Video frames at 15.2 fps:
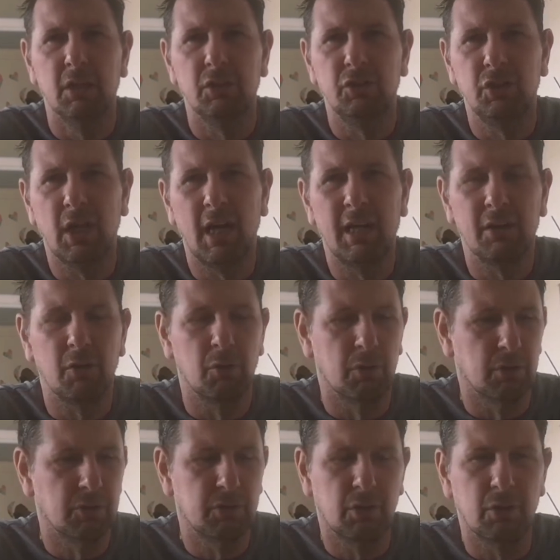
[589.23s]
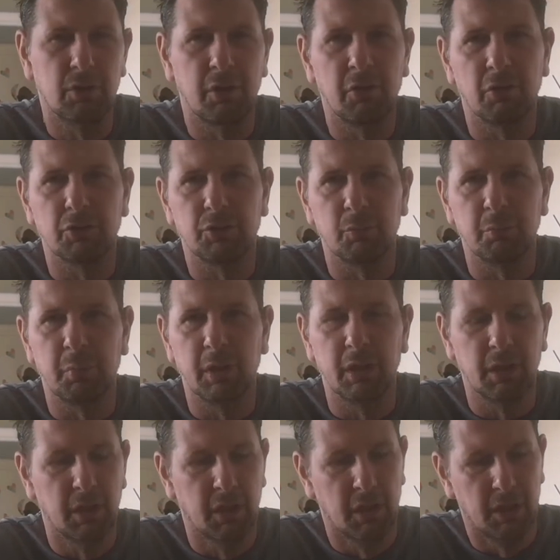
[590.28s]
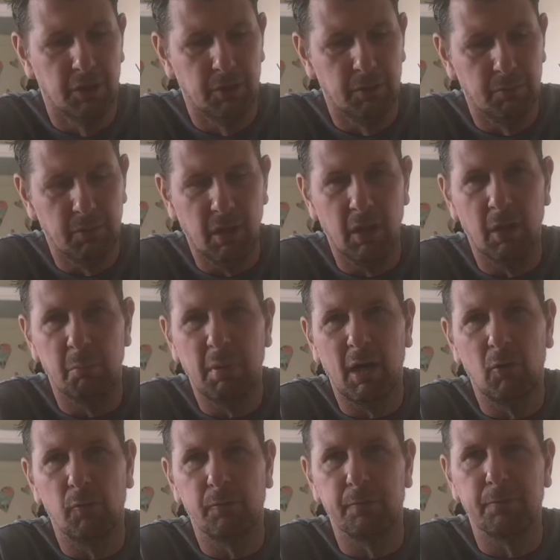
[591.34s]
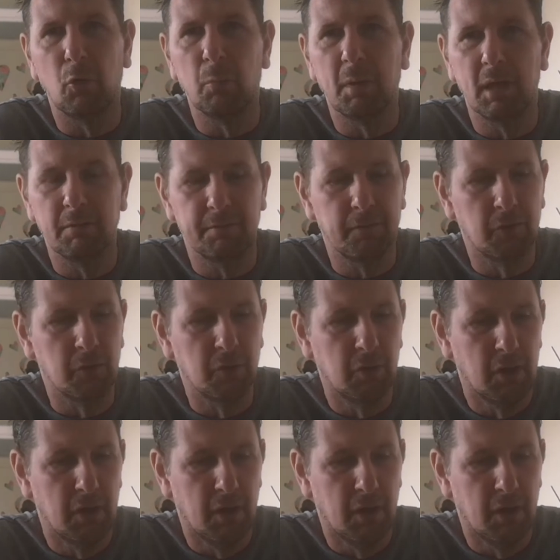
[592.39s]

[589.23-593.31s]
Jag or some big powerful 4x4.